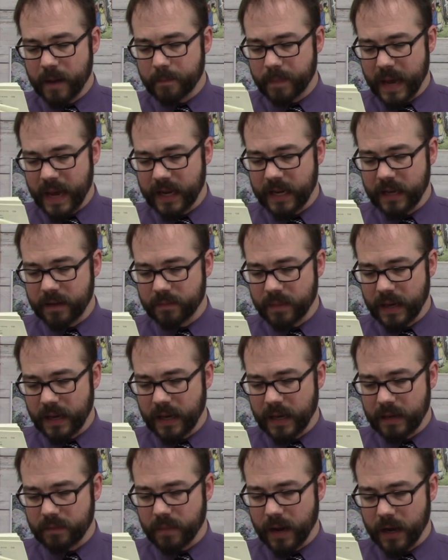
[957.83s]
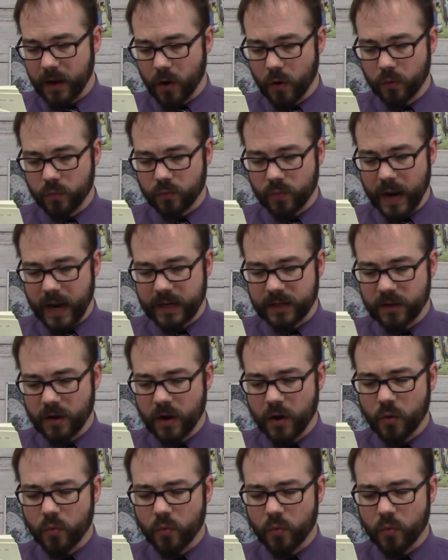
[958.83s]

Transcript: Pity me in my own right.